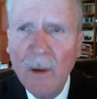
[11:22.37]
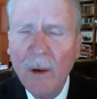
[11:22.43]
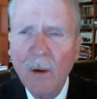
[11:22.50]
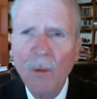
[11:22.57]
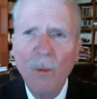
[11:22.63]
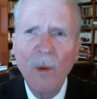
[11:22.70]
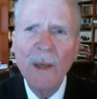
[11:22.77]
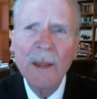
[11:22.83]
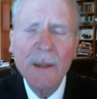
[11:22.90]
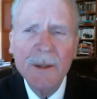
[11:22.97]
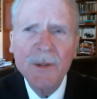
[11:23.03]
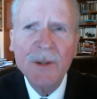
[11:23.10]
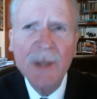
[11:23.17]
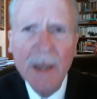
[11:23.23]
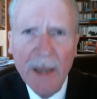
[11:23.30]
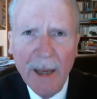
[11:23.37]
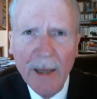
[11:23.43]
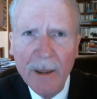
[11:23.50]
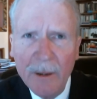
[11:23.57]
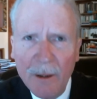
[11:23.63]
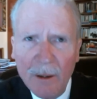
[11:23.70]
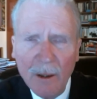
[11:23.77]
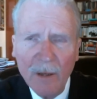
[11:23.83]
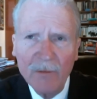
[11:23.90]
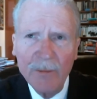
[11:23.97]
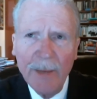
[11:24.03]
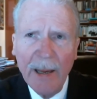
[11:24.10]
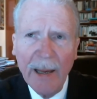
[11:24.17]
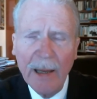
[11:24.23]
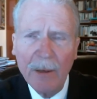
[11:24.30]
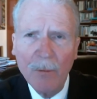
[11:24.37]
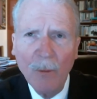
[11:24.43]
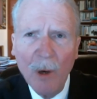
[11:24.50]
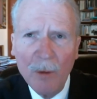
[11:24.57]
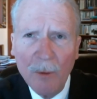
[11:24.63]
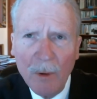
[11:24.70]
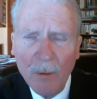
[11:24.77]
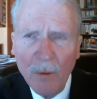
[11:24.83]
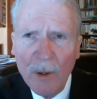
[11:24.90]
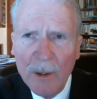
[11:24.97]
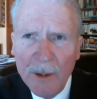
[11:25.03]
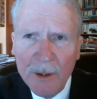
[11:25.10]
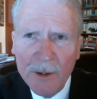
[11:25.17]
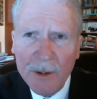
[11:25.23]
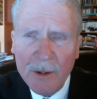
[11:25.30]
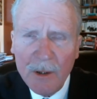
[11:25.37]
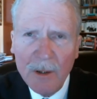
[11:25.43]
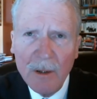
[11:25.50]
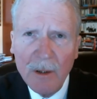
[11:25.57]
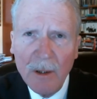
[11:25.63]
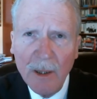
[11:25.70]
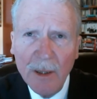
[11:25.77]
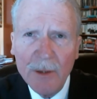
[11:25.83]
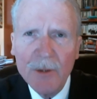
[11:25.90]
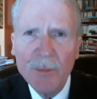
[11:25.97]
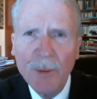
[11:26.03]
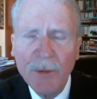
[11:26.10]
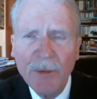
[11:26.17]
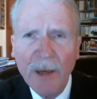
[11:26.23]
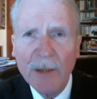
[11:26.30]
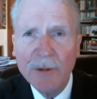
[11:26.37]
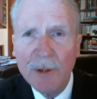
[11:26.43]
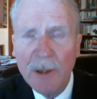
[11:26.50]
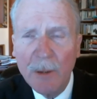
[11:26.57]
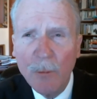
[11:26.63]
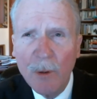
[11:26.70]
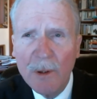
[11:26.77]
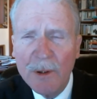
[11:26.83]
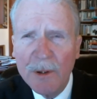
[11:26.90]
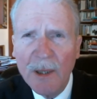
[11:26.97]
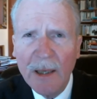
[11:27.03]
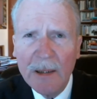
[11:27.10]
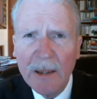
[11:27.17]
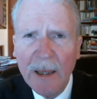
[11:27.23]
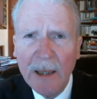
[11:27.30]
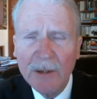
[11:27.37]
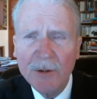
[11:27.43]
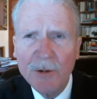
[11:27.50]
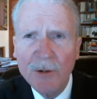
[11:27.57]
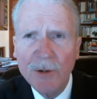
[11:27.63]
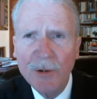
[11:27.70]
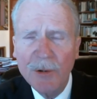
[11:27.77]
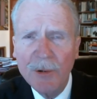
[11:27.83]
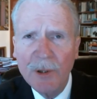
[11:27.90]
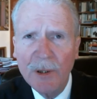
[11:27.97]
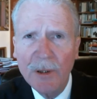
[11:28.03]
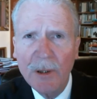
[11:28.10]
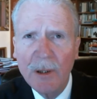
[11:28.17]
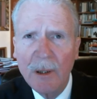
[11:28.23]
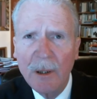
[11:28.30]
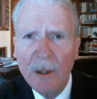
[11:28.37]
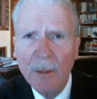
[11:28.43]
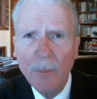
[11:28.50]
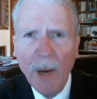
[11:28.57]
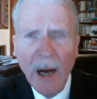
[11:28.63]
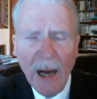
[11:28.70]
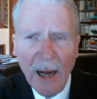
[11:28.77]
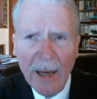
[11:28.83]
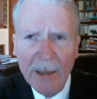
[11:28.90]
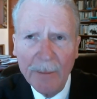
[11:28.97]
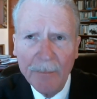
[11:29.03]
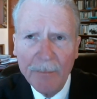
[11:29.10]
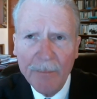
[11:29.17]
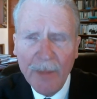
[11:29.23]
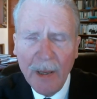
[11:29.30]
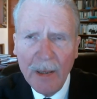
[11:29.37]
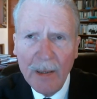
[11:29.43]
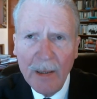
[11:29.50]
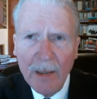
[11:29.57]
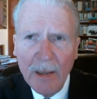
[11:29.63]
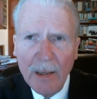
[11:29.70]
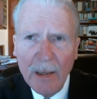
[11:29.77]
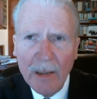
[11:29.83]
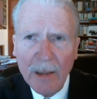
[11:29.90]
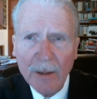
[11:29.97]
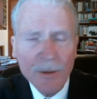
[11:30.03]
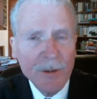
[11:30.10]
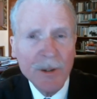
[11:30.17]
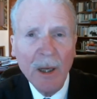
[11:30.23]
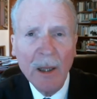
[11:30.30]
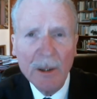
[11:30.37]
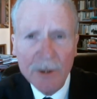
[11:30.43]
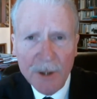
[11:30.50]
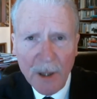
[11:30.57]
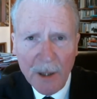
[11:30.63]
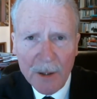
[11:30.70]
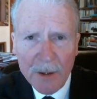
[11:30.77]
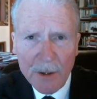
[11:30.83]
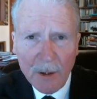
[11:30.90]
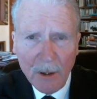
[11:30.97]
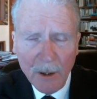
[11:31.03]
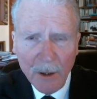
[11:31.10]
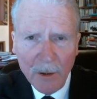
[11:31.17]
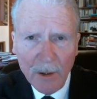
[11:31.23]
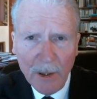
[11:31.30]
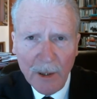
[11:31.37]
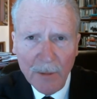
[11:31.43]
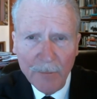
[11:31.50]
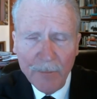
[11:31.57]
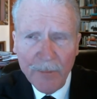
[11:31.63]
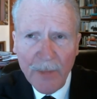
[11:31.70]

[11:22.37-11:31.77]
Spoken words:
what is the end of man? What is his perfection? What is that constituted by? Aristotle says clearly,